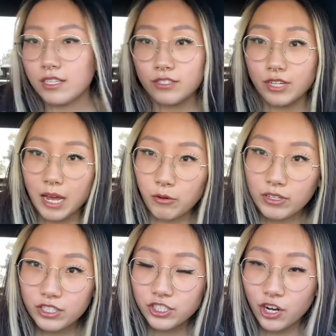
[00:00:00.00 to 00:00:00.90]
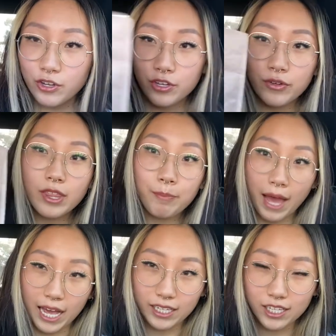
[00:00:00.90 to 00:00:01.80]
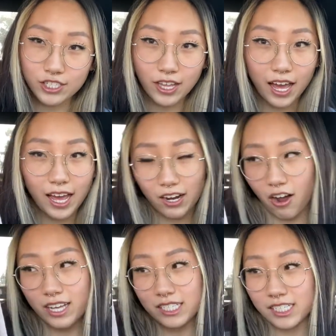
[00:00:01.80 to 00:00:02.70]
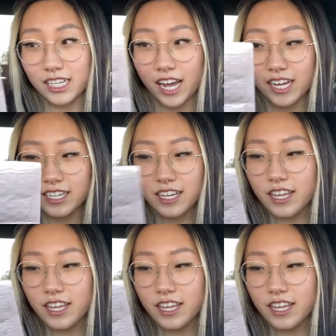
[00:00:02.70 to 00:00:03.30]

So now I'm going to show you the package that I got instead.